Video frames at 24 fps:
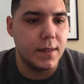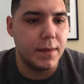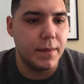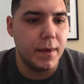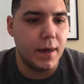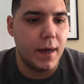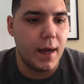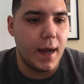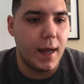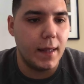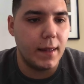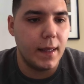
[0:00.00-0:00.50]
I'm going
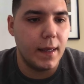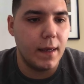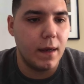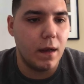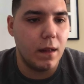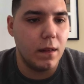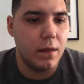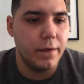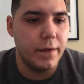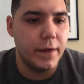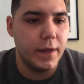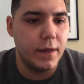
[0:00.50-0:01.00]
to highlight
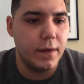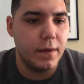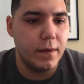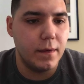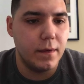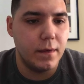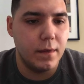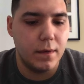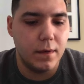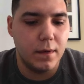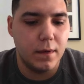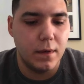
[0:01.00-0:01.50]
all of it
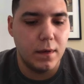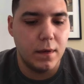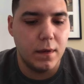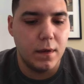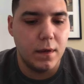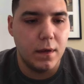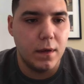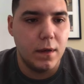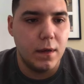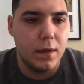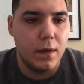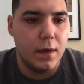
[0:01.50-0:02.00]

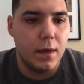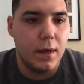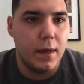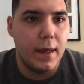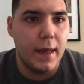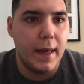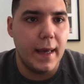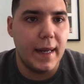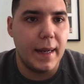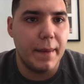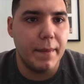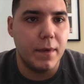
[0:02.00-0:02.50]

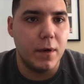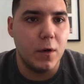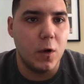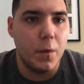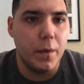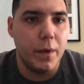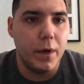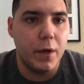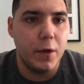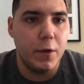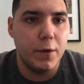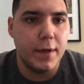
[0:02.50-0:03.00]
and I'm going to
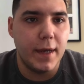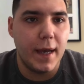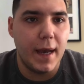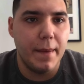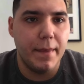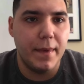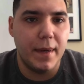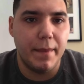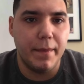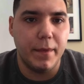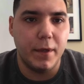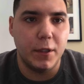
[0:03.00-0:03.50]
open a new tab
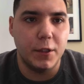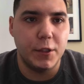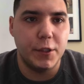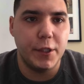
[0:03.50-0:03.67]
and I'm going to